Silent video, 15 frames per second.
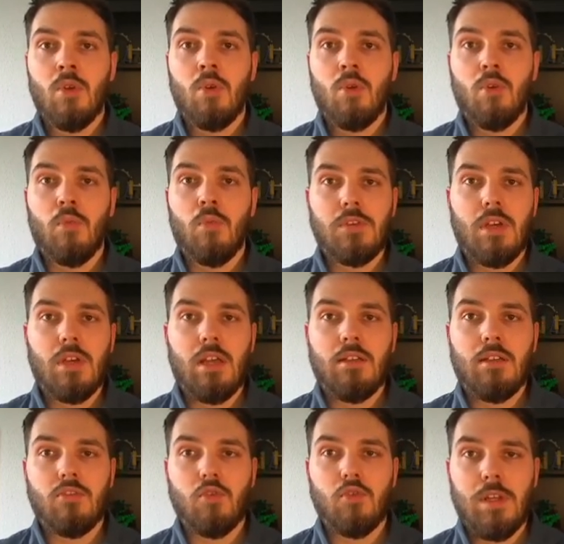Um
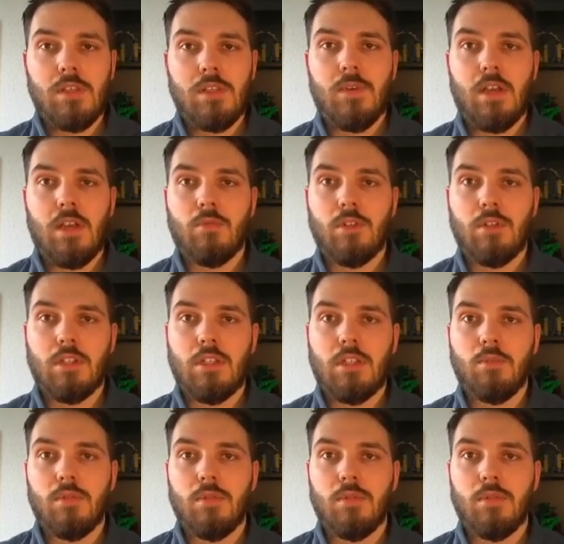These are all